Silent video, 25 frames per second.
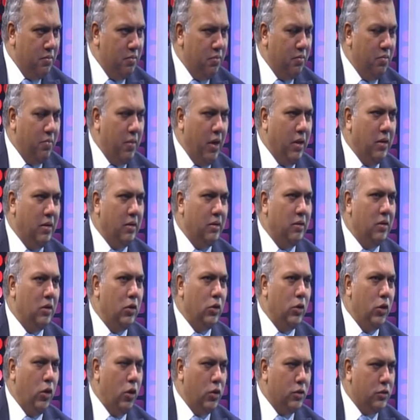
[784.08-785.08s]

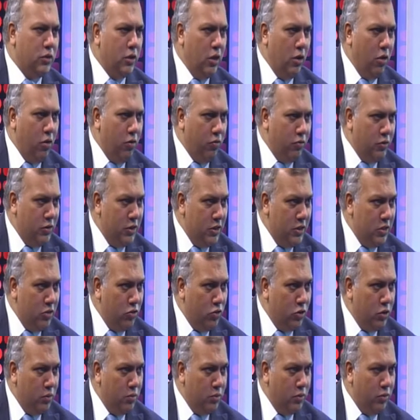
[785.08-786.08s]
and lost a lot of
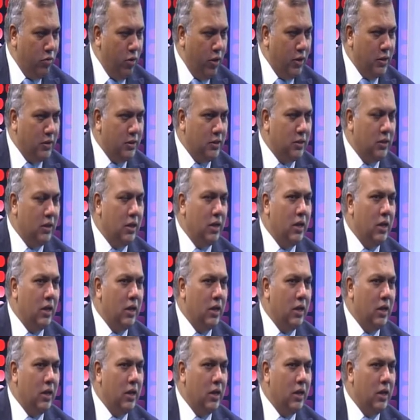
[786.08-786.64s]
citizenship rights,